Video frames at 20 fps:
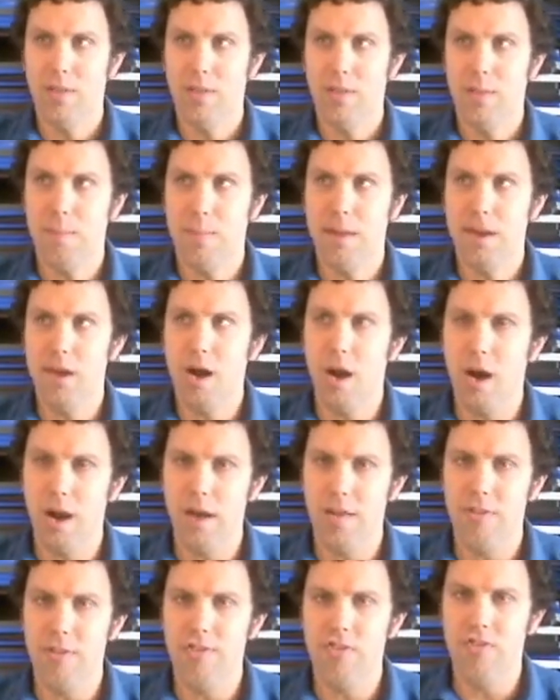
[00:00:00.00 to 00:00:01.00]

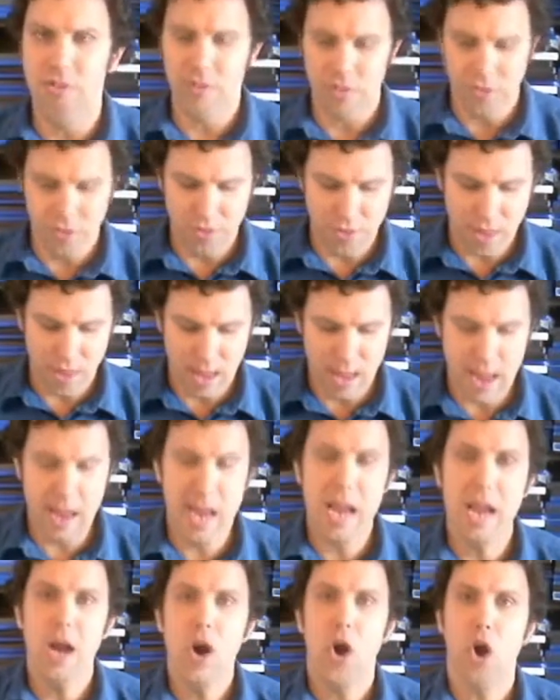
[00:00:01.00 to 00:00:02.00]
because
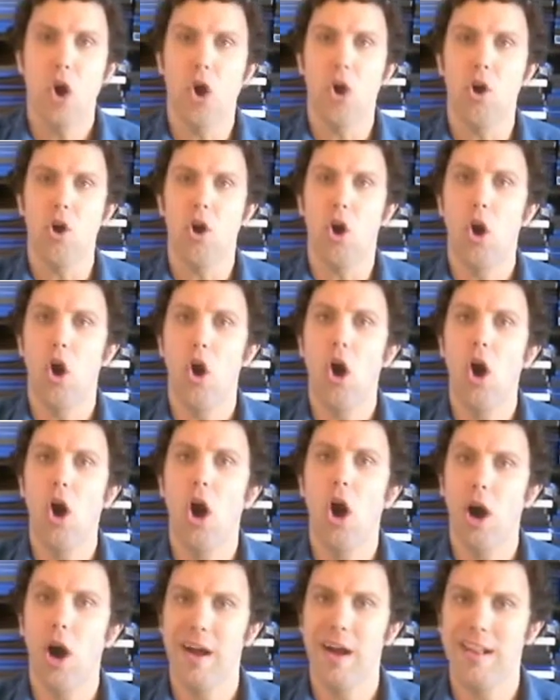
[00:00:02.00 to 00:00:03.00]
they are
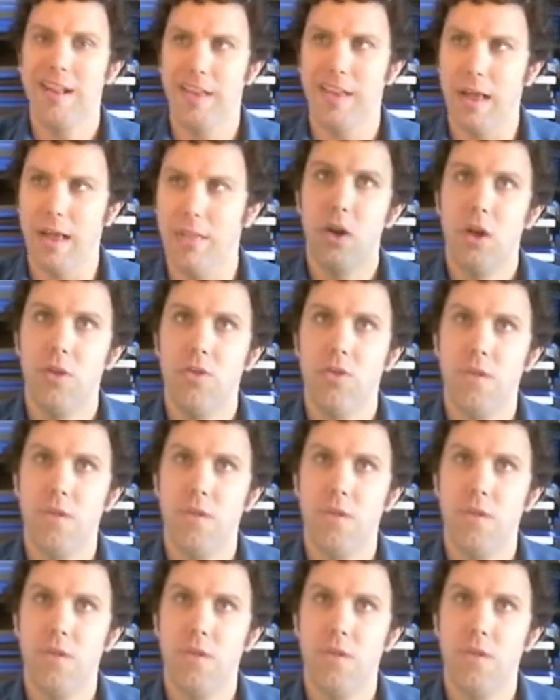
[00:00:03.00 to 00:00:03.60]
haunting.